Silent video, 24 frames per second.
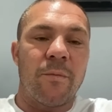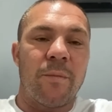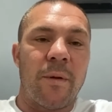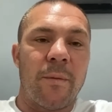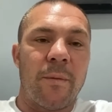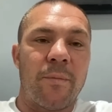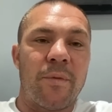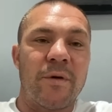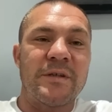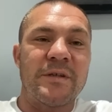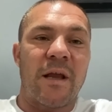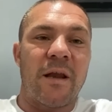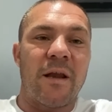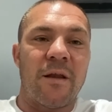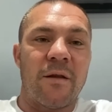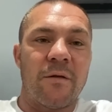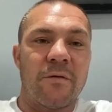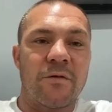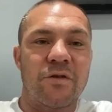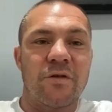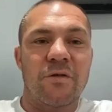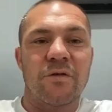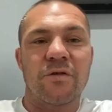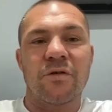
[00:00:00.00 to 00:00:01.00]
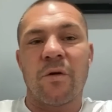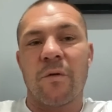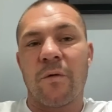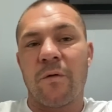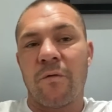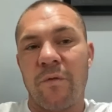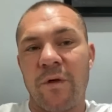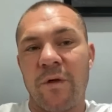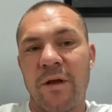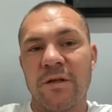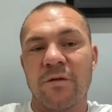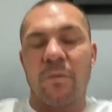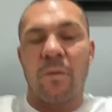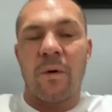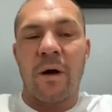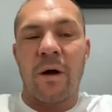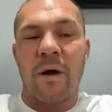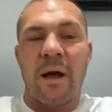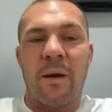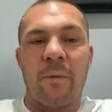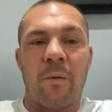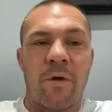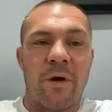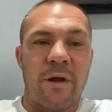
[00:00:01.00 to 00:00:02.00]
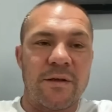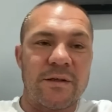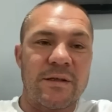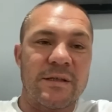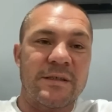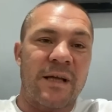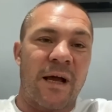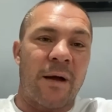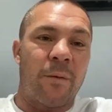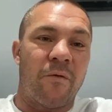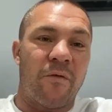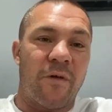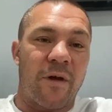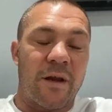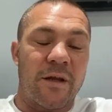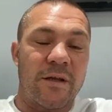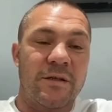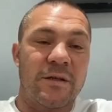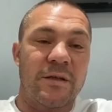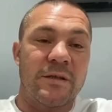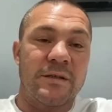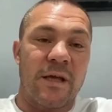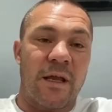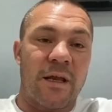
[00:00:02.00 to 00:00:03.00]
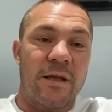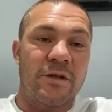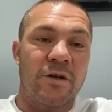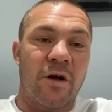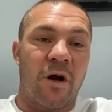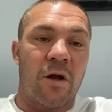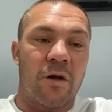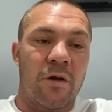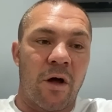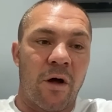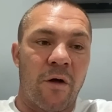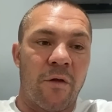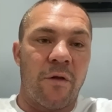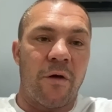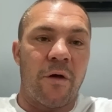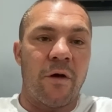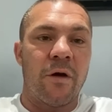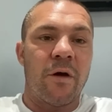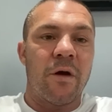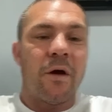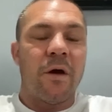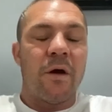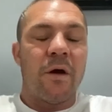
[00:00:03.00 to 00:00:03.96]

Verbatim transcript: to be presenting to so the reason why I wanted to sign with Eddie is because Eddie's got a lot of the